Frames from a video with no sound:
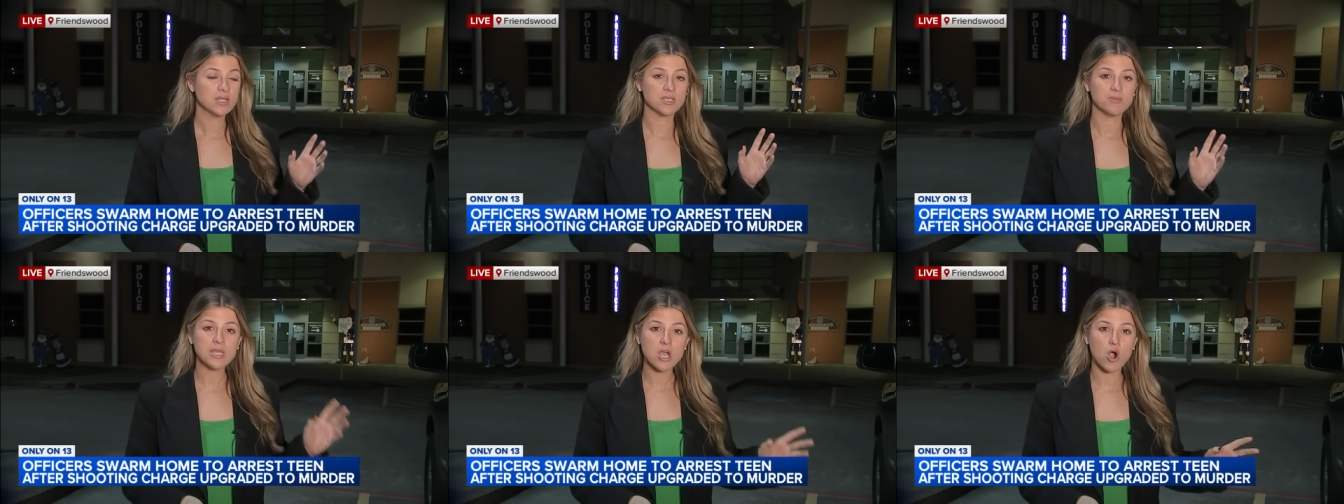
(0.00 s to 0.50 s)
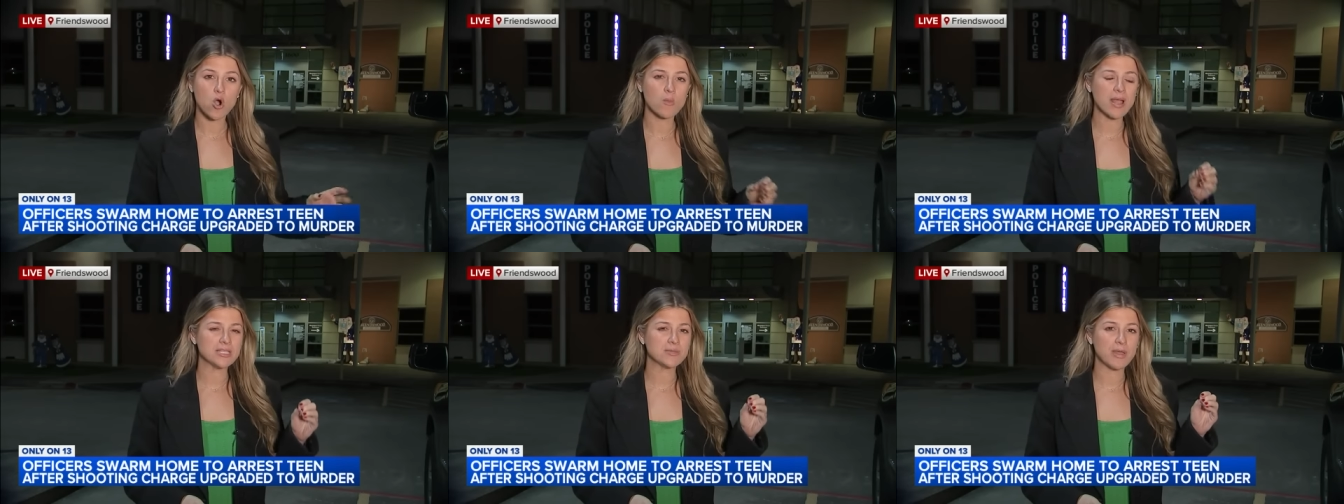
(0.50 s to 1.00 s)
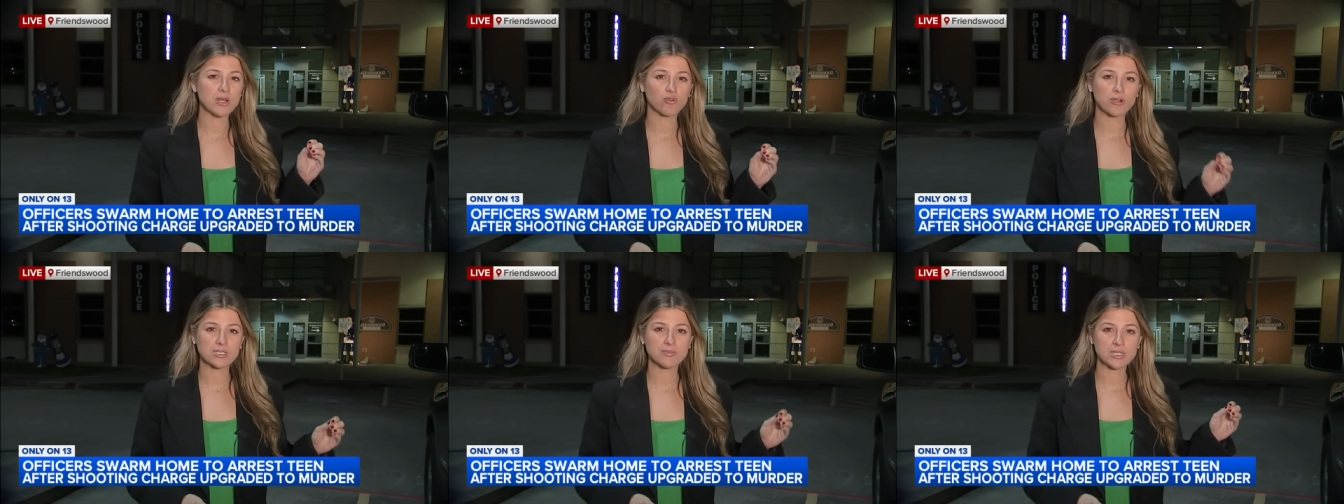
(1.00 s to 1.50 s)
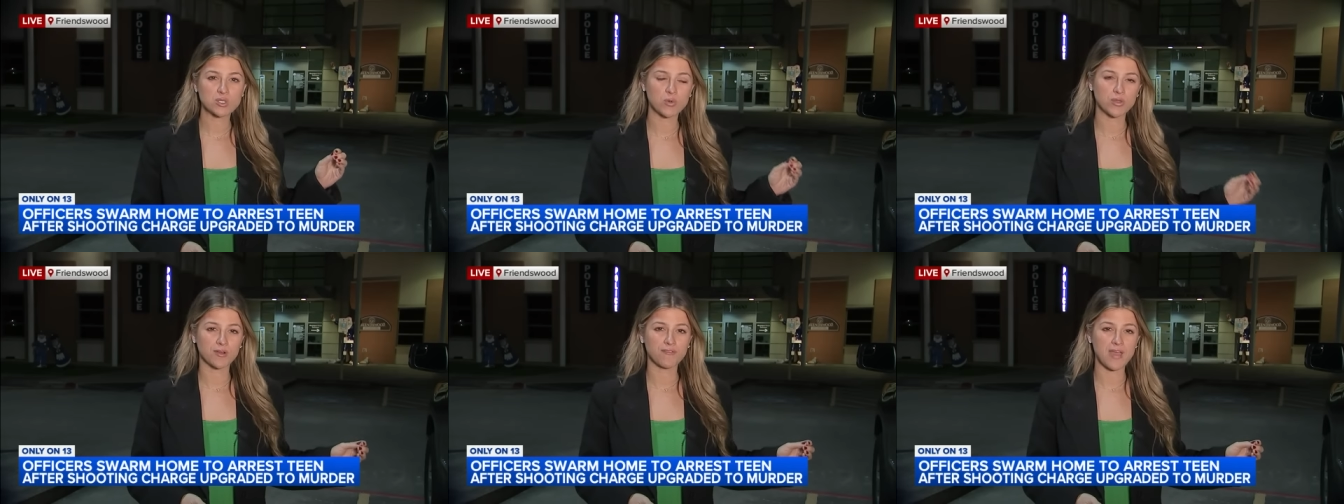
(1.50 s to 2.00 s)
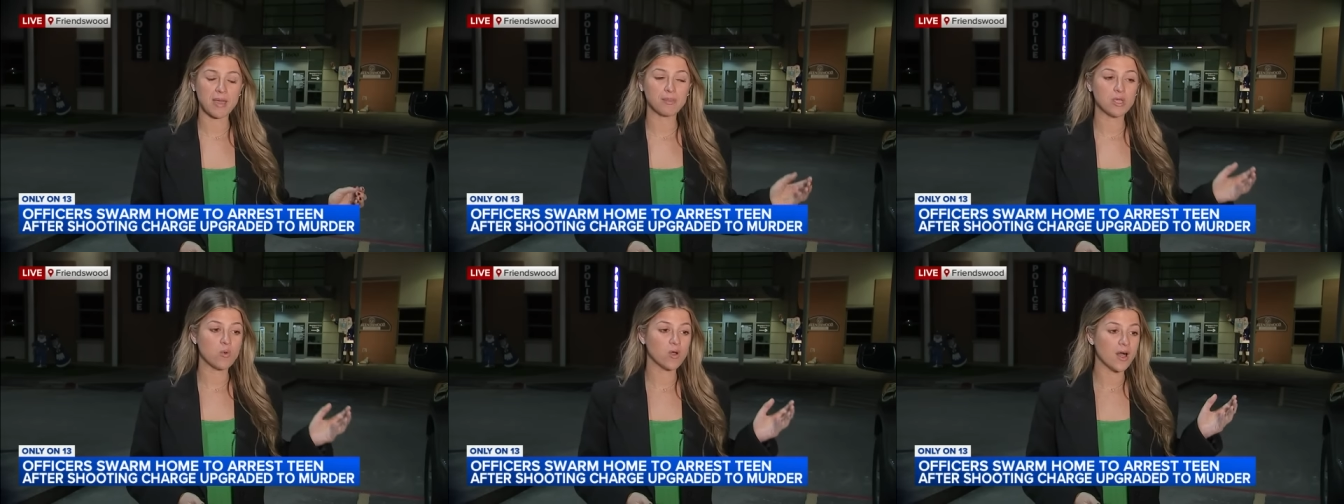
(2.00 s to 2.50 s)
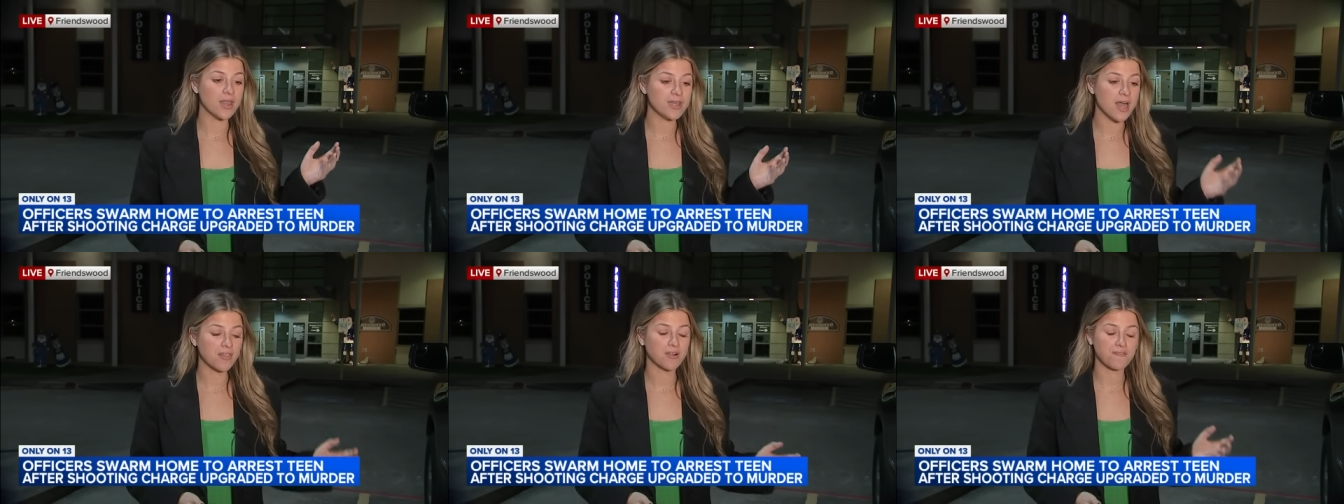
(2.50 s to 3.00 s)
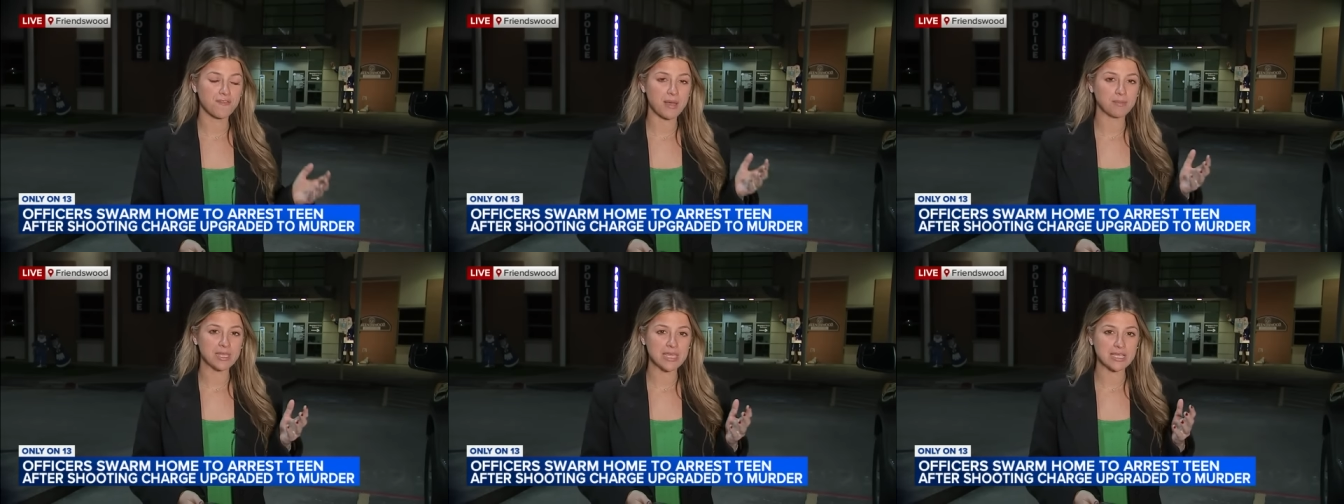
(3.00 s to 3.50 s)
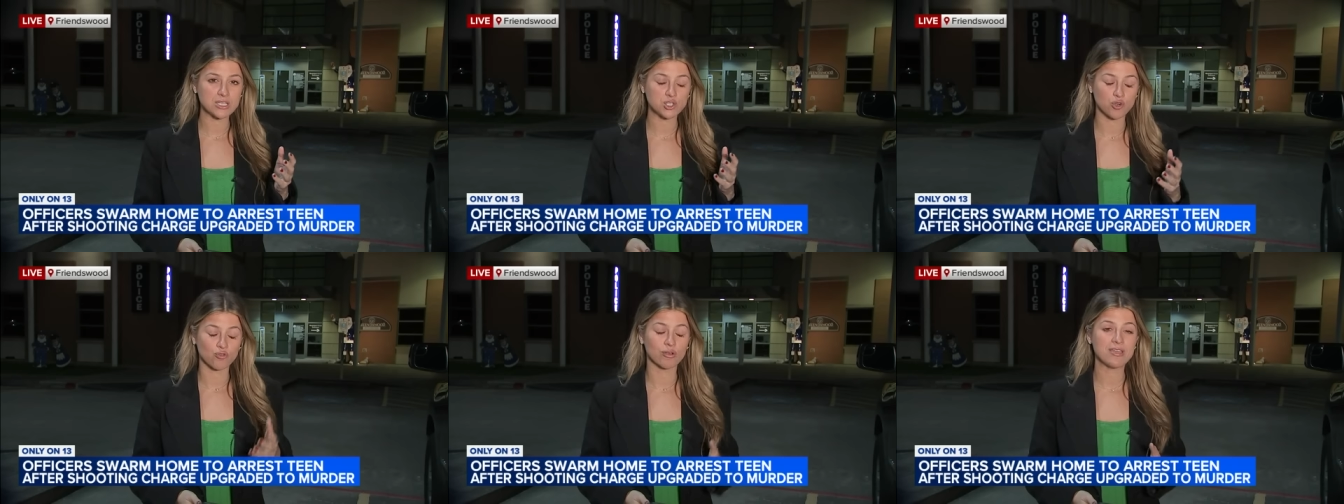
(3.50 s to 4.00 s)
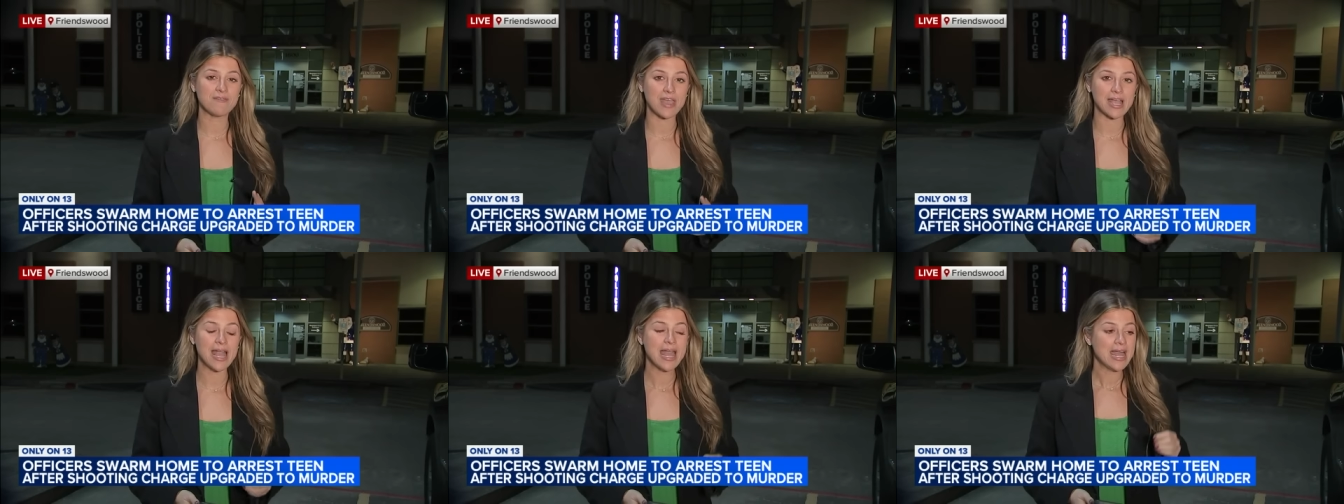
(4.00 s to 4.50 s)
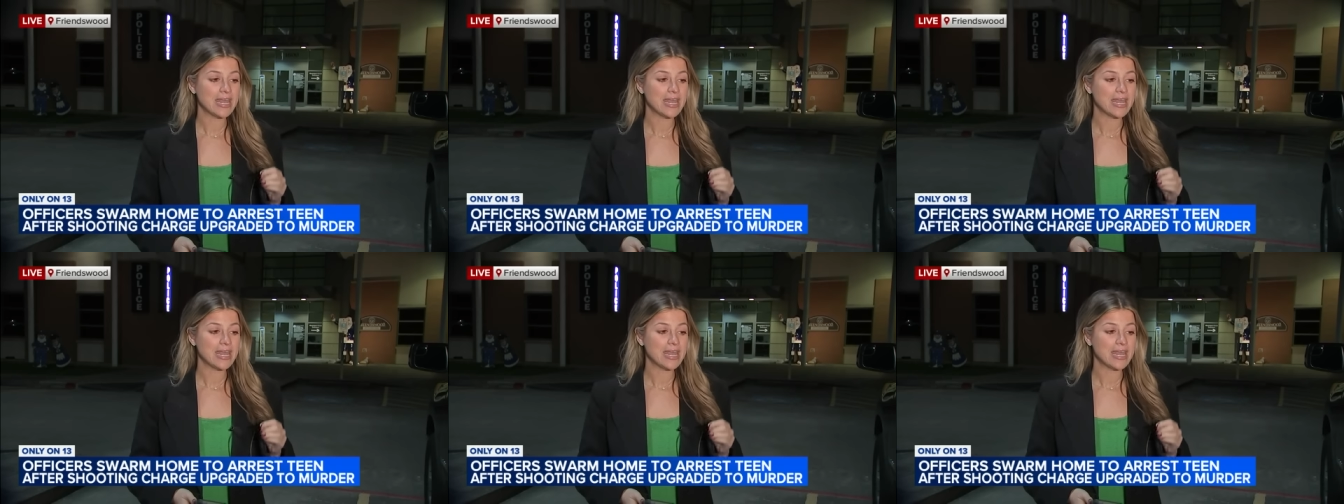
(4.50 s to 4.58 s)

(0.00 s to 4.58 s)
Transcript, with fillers: to be home and spend Christmas with their family while another family is grieving.